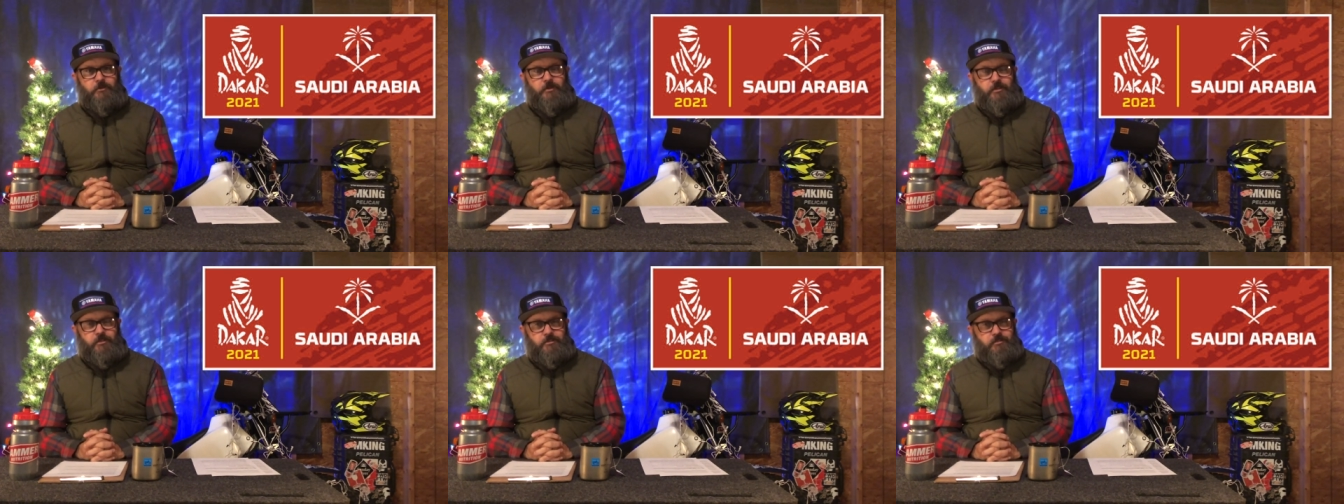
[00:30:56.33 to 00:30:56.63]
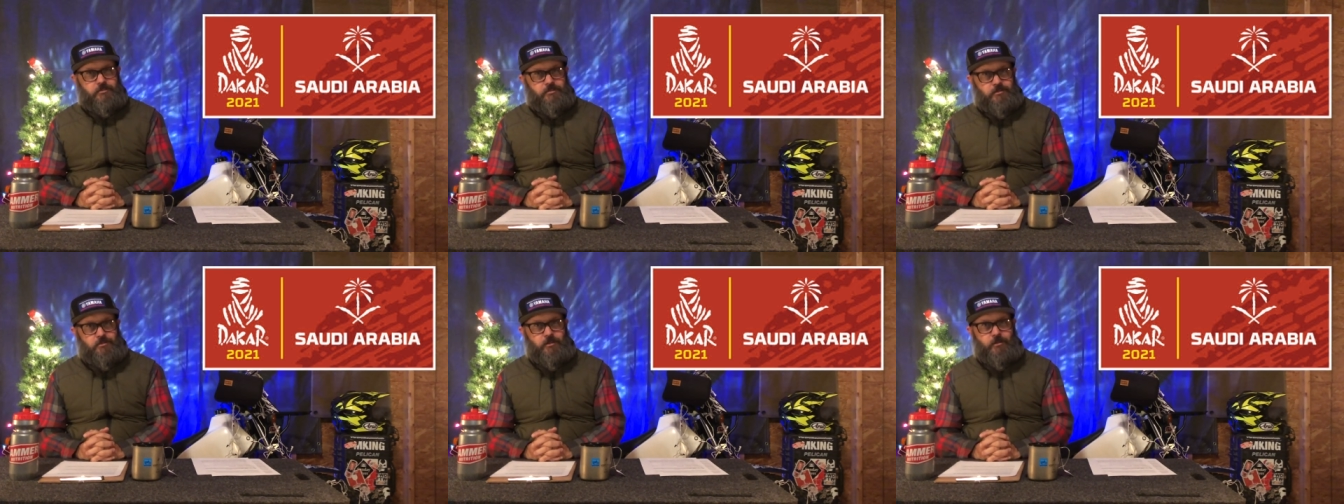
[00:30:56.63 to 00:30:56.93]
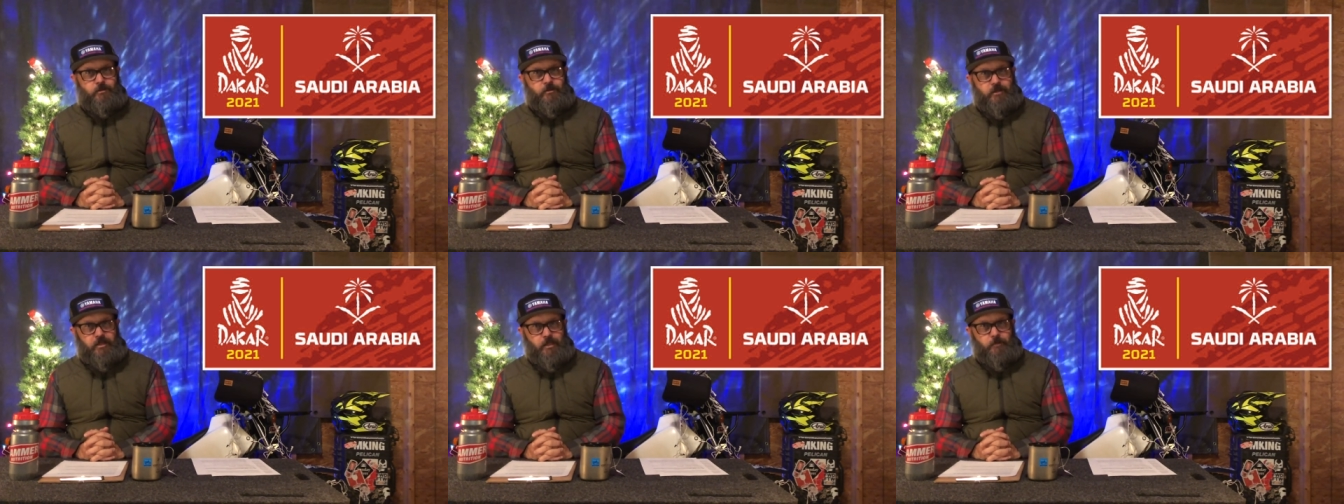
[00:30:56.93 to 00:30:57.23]
They're
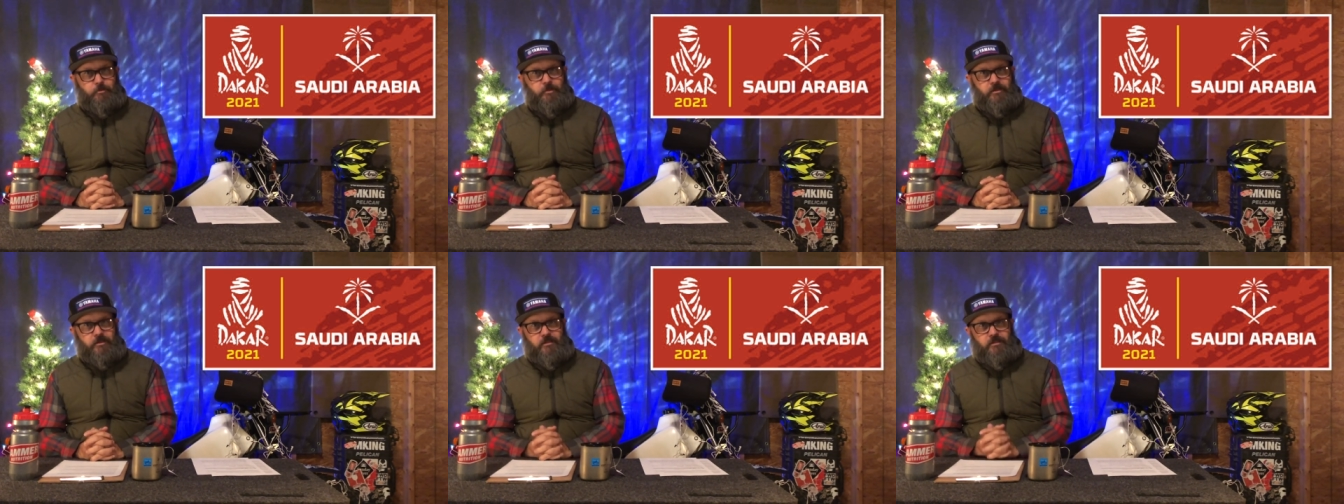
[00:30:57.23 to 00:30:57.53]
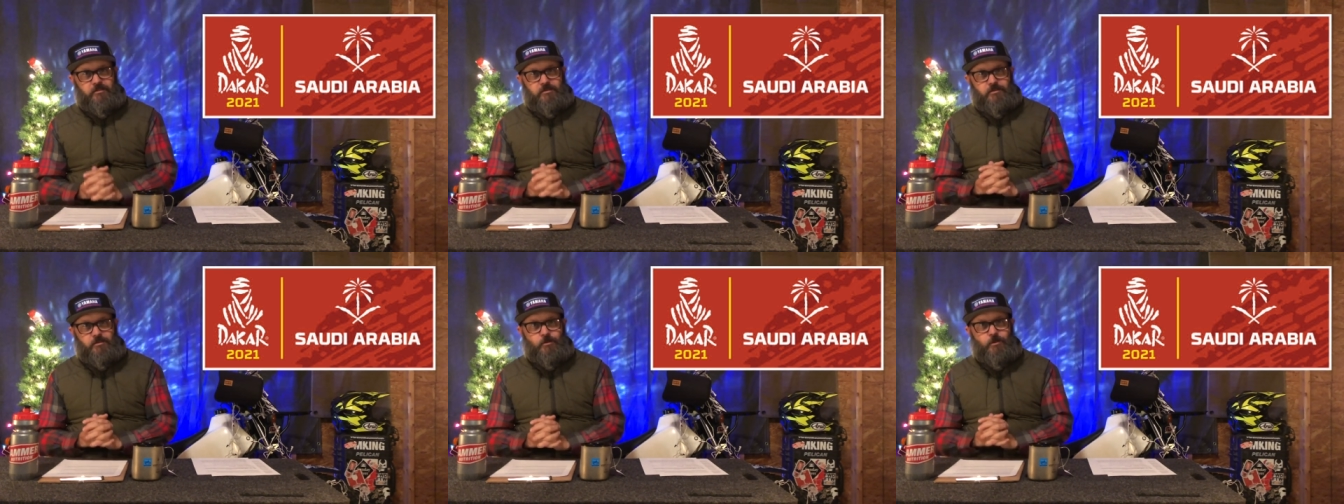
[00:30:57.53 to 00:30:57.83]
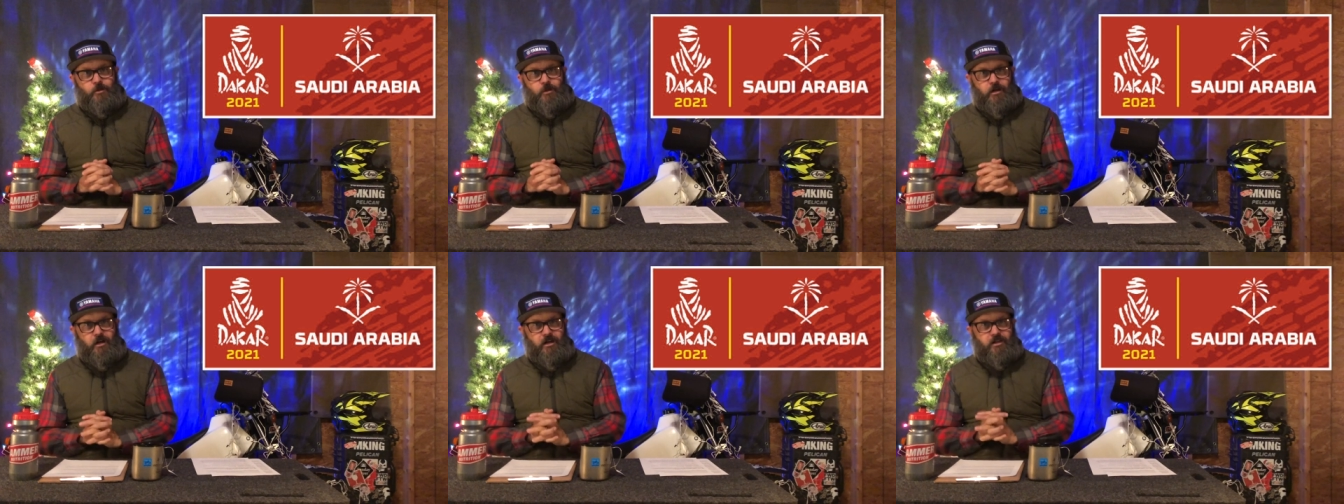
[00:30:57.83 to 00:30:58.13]
so epic and
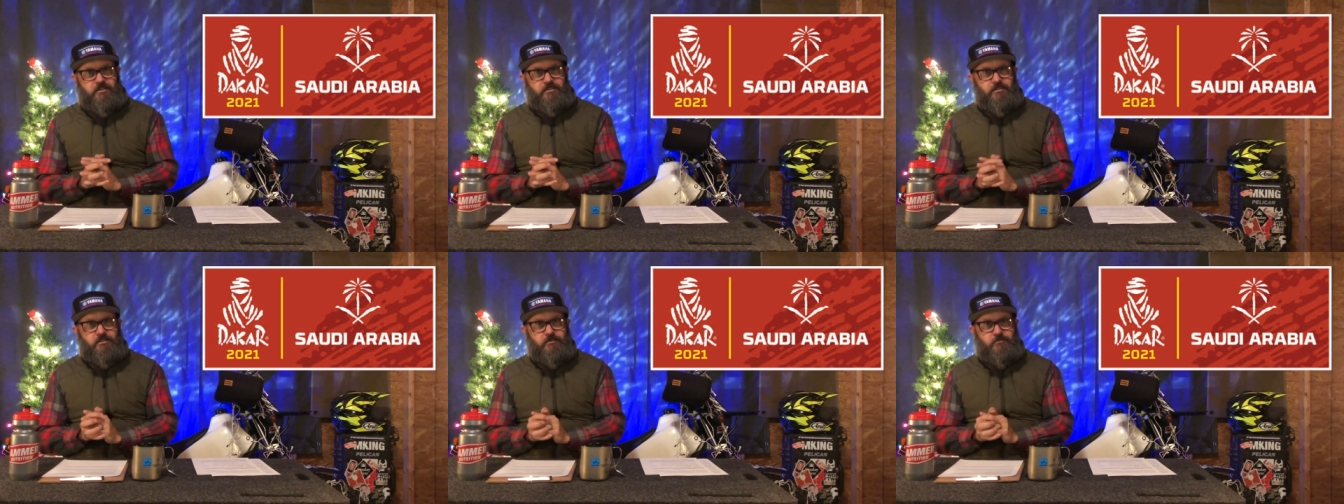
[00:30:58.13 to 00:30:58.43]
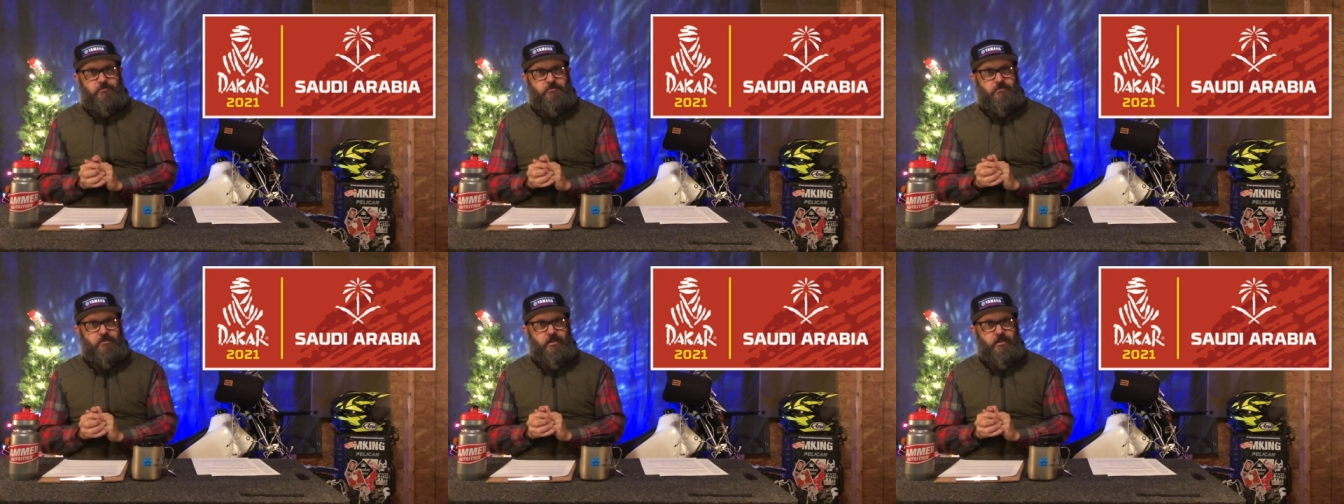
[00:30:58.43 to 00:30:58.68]
so awesome.